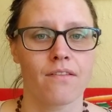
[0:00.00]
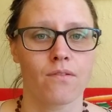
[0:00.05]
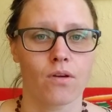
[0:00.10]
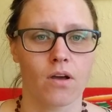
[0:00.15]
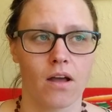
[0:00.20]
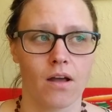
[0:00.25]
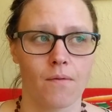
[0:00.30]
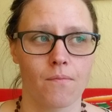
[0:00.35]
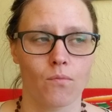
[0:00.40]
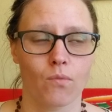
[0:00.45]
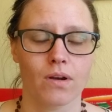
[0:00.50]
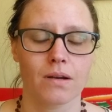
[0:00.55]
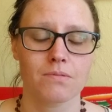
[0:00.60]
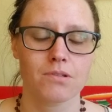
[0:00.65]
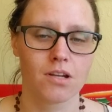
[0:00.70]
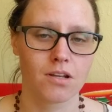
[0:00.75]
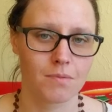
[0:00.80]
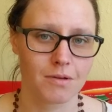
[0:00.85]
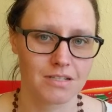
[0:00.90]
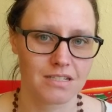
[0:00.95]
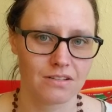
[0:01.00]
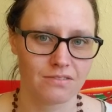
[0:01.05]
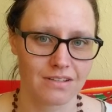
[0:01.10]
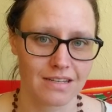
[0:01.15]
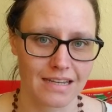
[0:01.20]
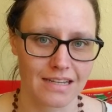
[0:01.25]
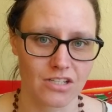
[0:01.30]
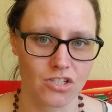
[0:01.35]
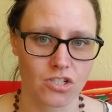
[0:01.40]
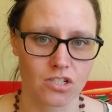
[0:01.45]
when I'm talking about
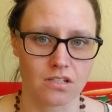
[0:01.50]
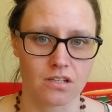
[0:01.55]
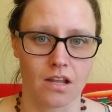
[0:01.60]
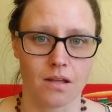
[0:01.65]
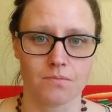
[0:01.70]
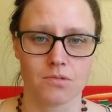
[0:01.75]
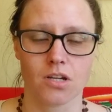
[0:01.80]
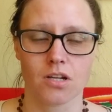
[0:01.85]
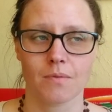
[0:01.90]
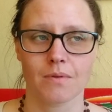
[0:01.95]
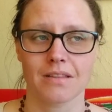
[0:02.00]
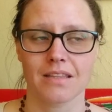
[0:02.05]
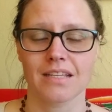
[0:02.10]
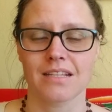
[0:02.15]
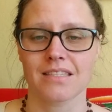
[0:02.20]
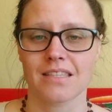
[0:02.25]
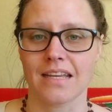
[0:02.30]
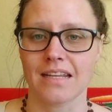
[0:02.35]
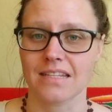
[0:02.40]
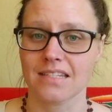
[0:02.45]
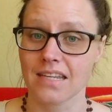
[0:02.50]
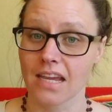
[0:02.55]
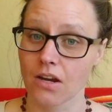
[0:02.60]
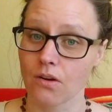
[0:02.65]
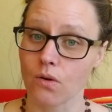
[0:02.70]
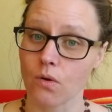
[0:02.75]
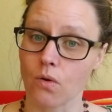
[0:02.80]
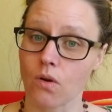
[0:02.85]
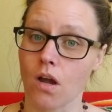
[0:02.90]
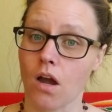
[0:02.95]
divination, I'm talking about things like
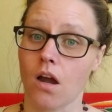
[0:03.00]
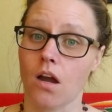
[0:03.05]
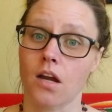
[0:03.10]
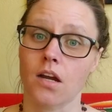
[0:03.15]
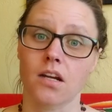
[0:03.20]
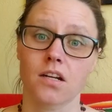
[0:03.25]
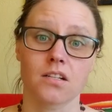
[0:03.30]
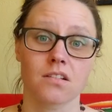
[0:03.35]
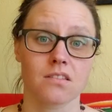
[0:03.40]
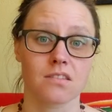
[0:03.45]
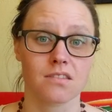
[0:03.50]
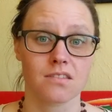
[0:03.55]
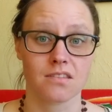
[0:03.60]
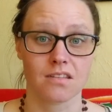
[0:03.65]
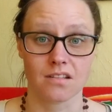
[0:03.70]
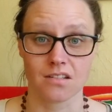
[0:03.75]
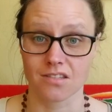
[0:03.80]
tarot cards,